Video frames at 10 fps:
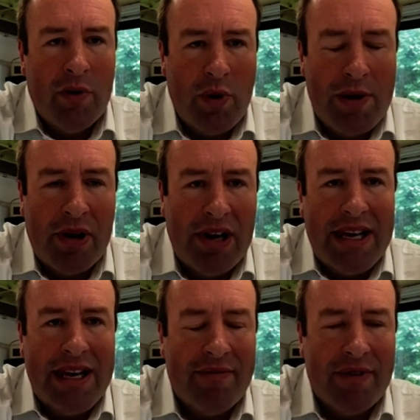We
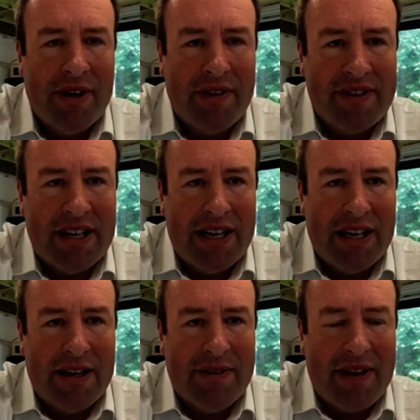believe that
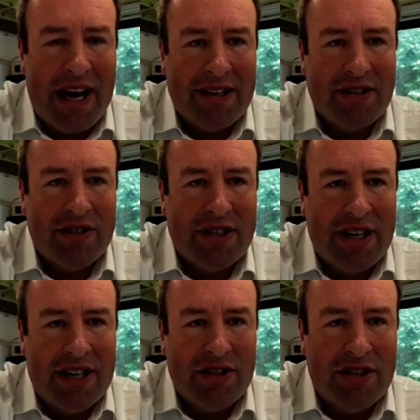uh, that
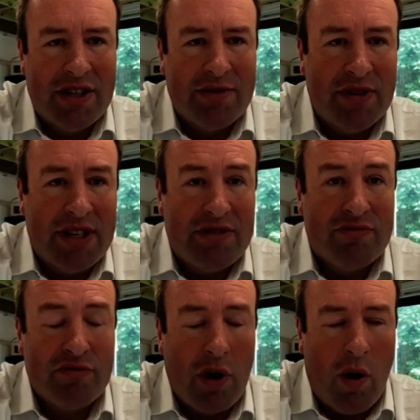uh, judgment is
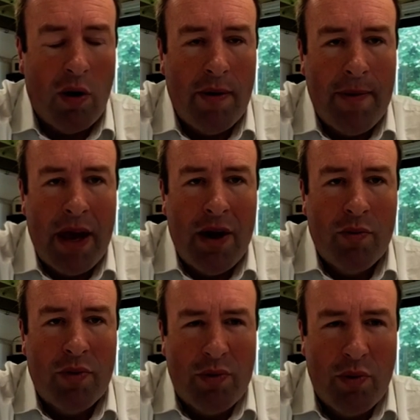wrong.
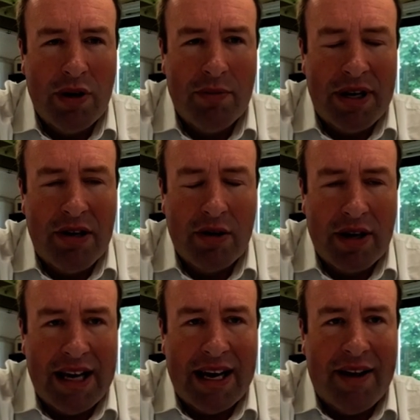We will be
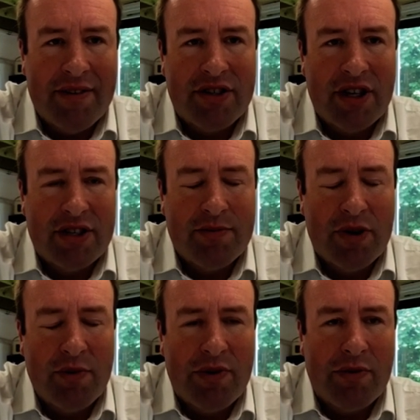looking at the
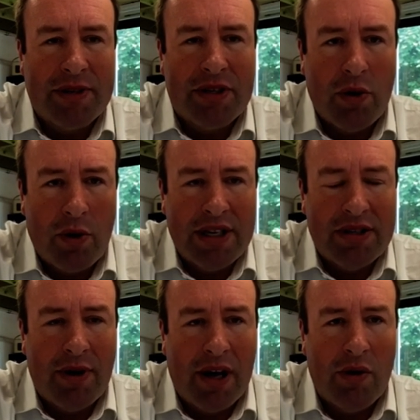judgment. We will be
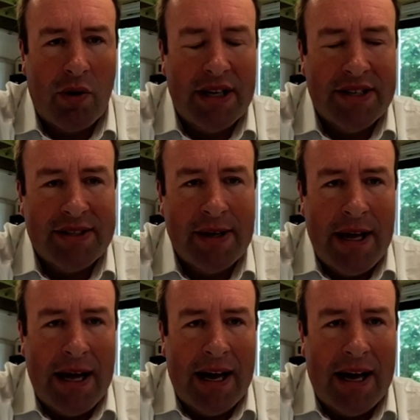talking to our lawyers
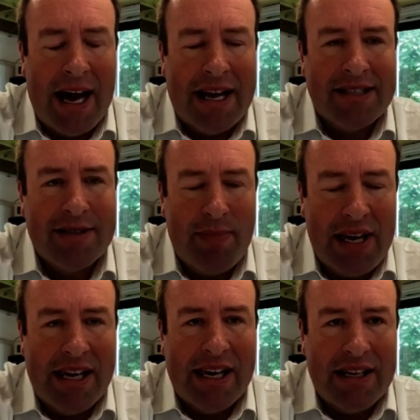uh, and
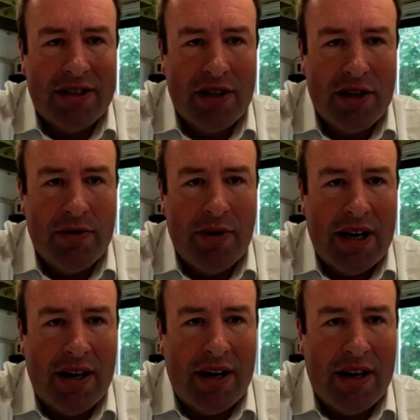speaking to
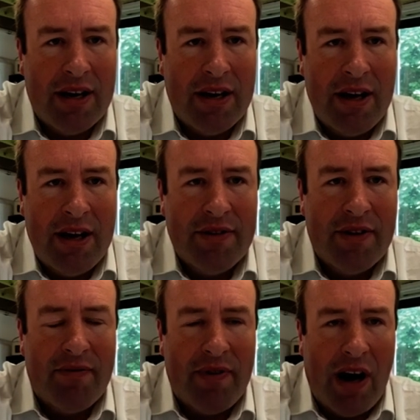uh,
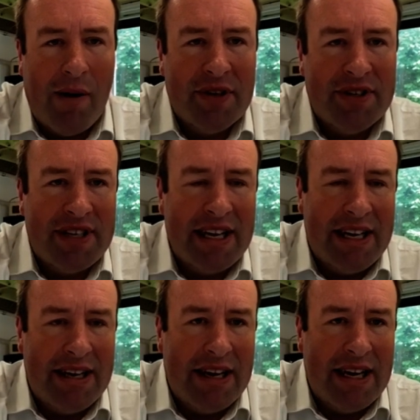the farmers
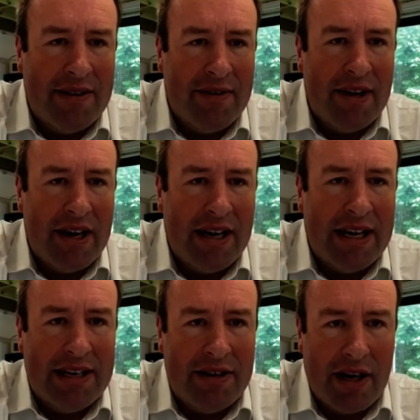in in
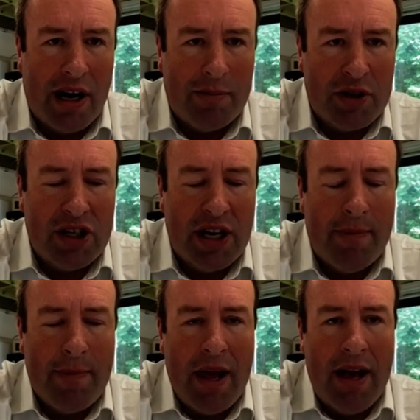uh, in
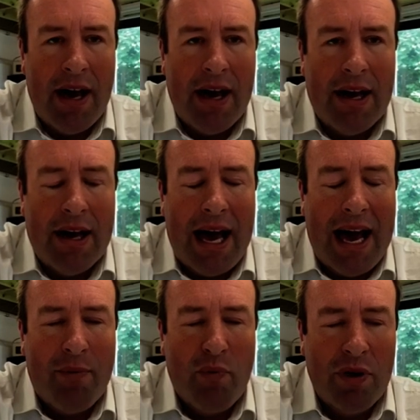Derbyshire, uh,
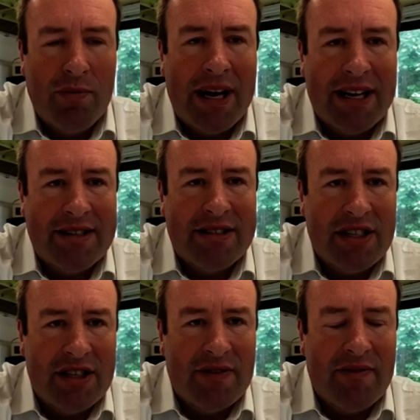and we'll make a
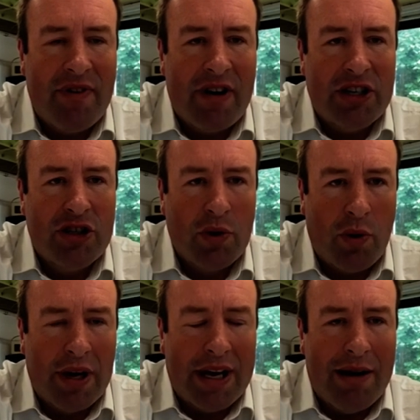decision very
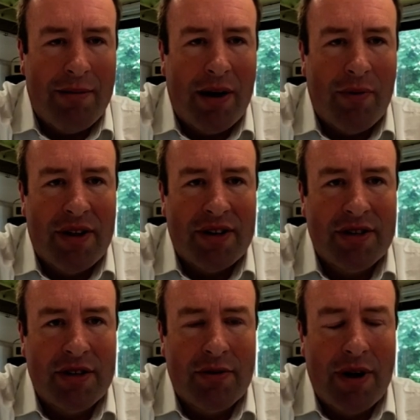shortly about whether
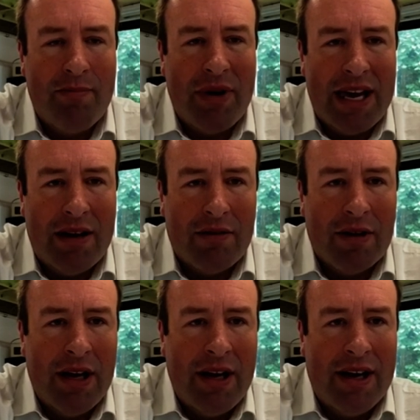to
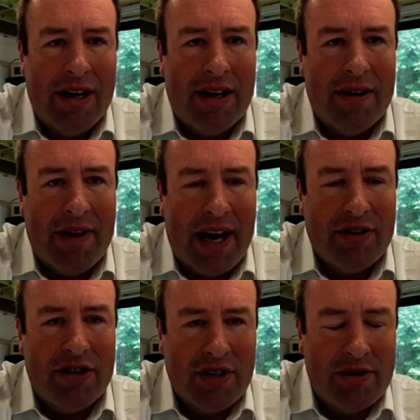appeal
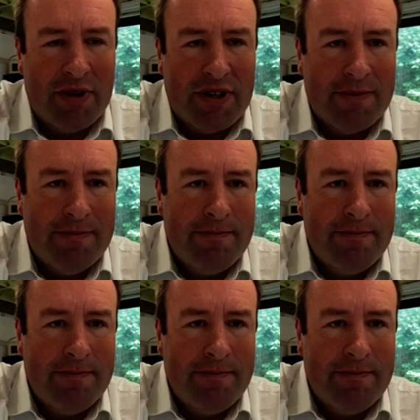that judgment.